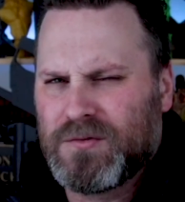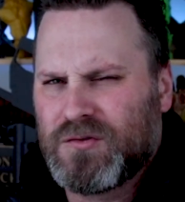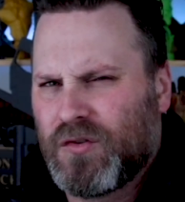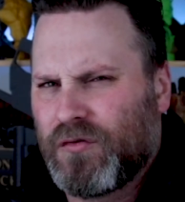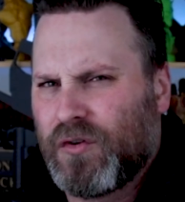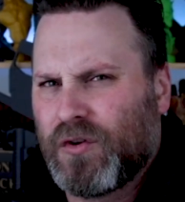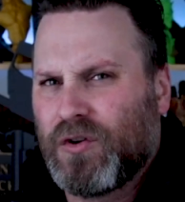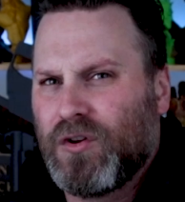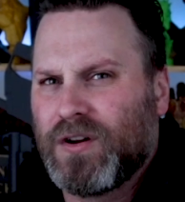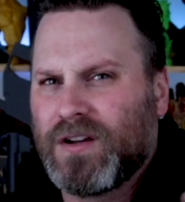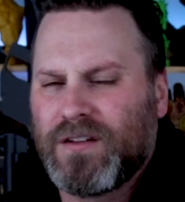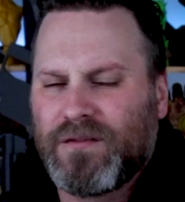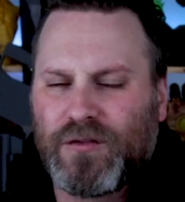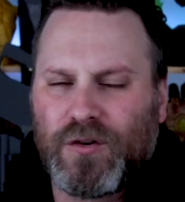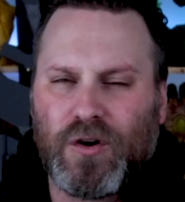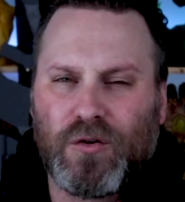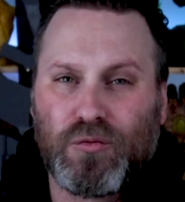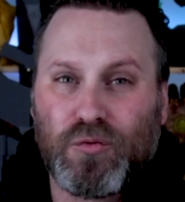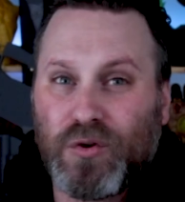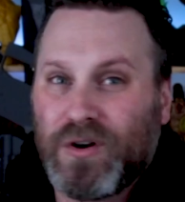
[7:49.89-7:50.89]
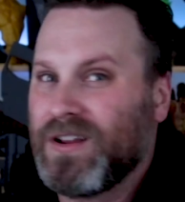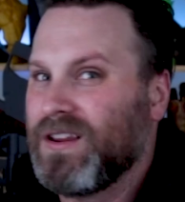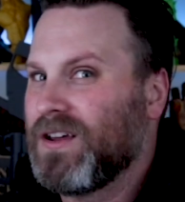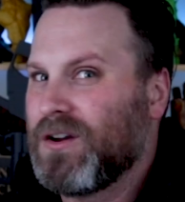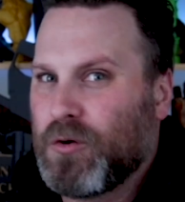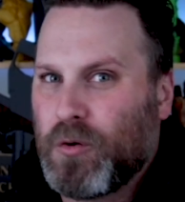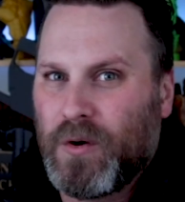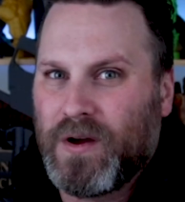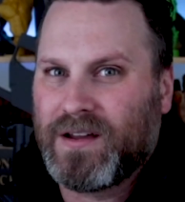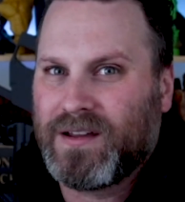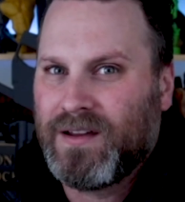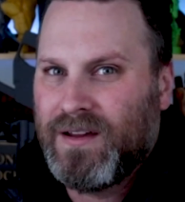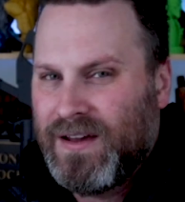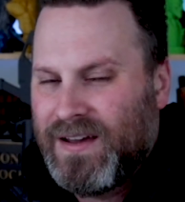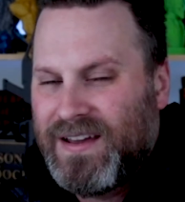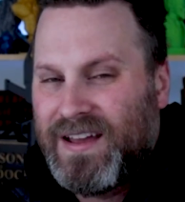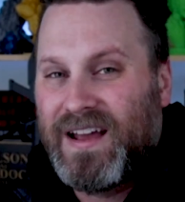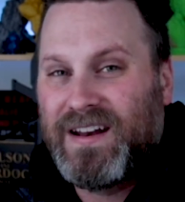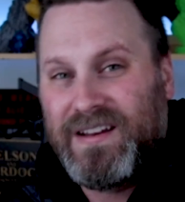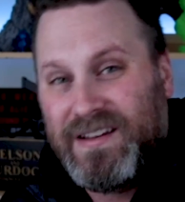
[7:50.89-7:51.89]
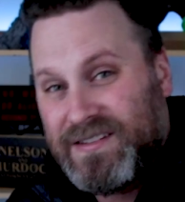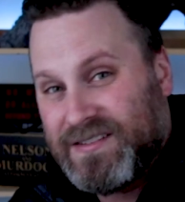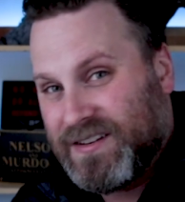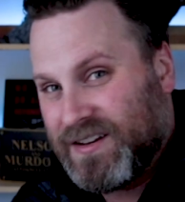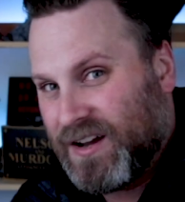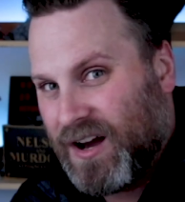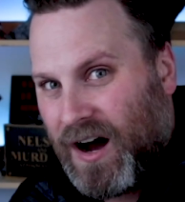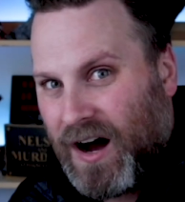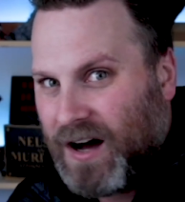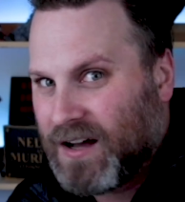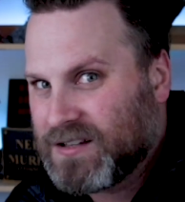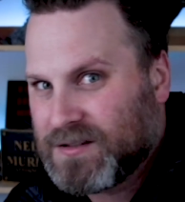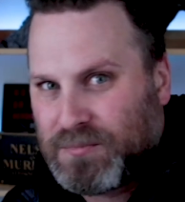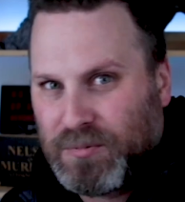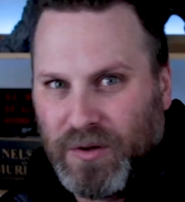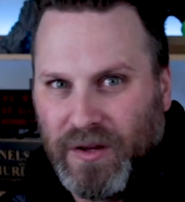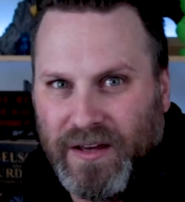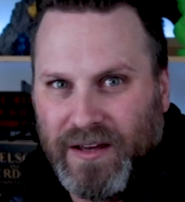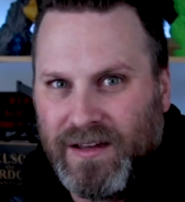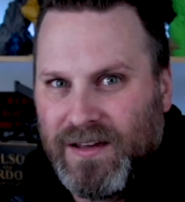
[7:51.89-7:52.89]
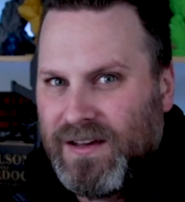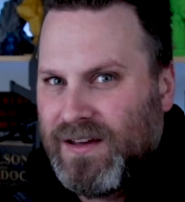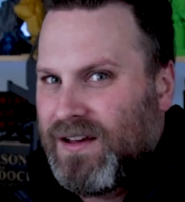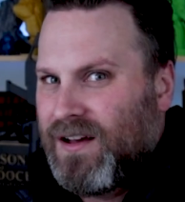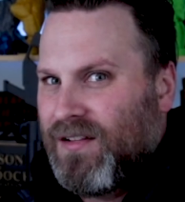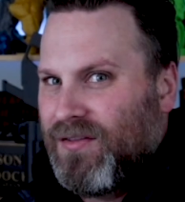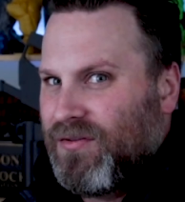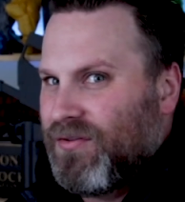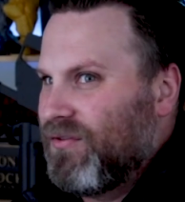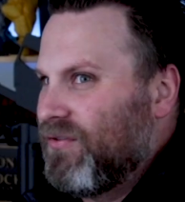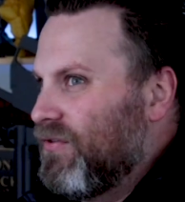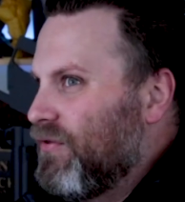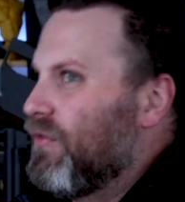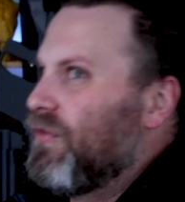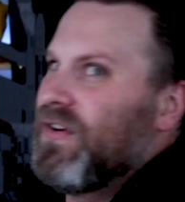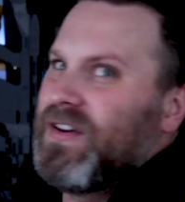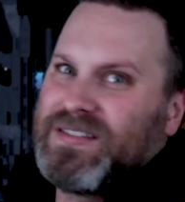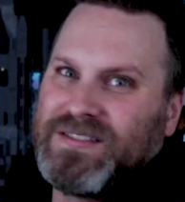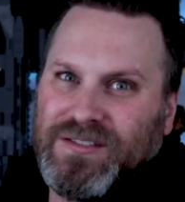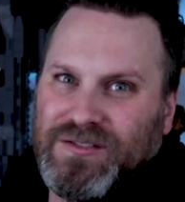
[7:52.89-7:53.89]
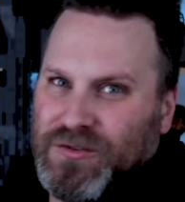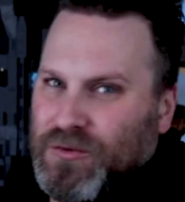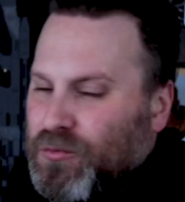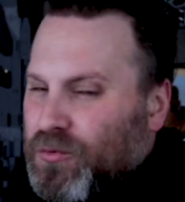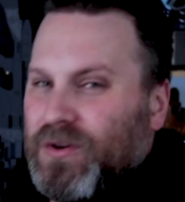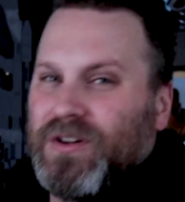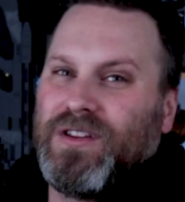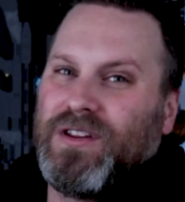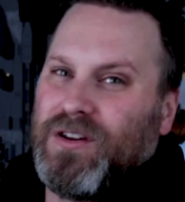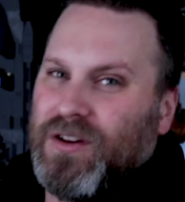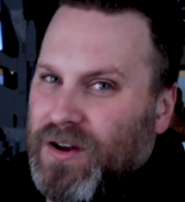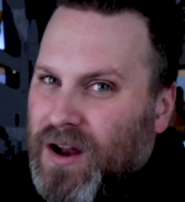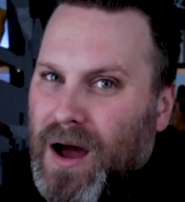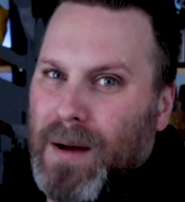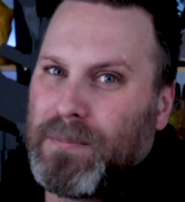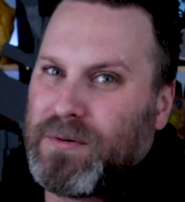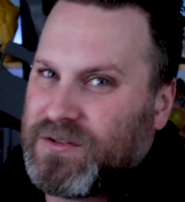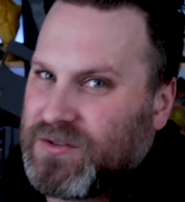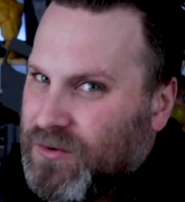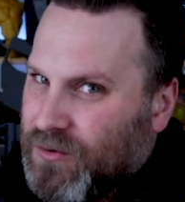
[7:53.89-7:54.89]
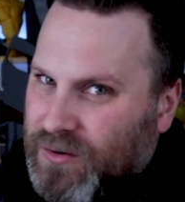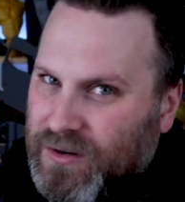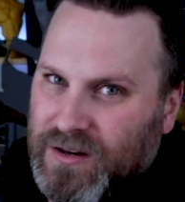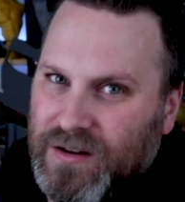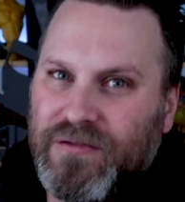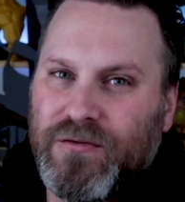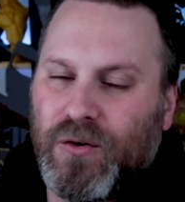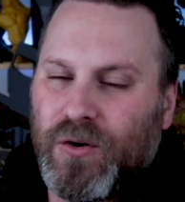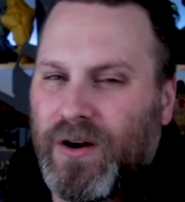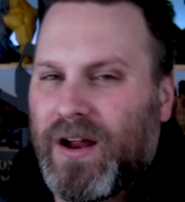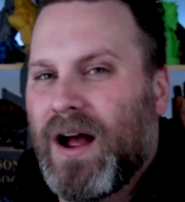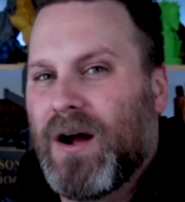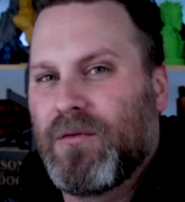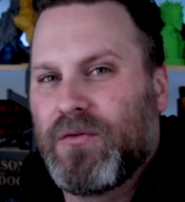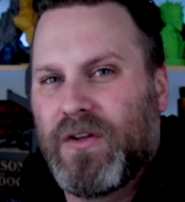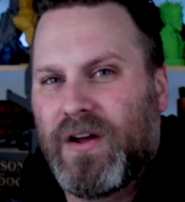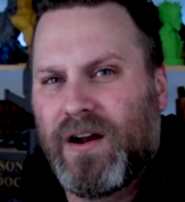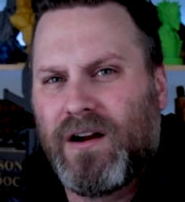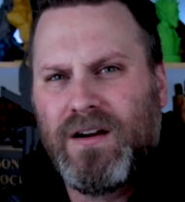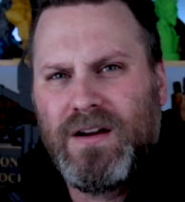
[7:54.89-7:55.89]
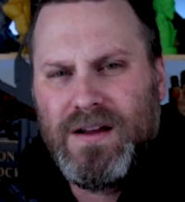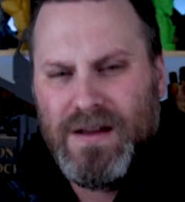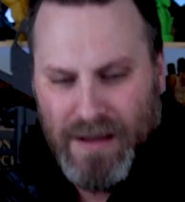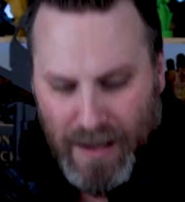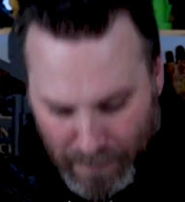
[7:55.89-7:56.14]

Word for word: So if you're looking for a really quick and easy cosplay, this is a really good opportunity for you out there.